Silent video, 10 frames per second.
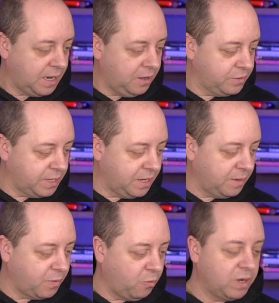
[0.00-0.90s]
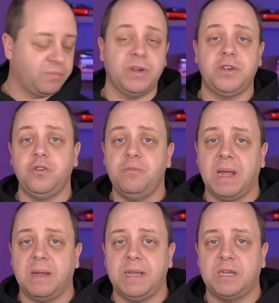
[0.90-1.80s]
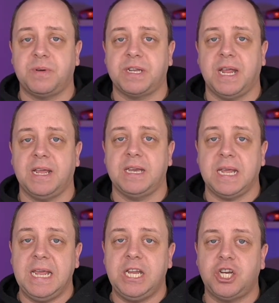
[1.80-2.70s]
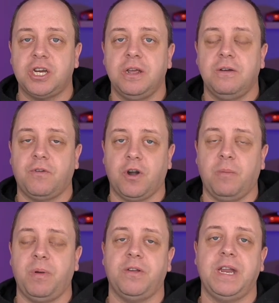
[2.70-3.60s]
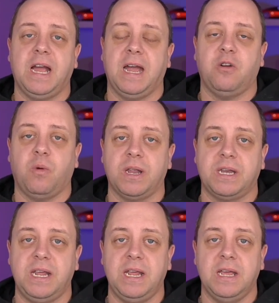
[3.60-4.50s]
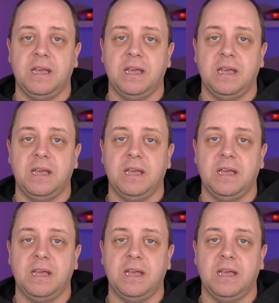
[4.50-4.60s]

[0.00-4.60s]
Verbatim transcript: I looked it up, 1.2 megabits per second each for uploading high quality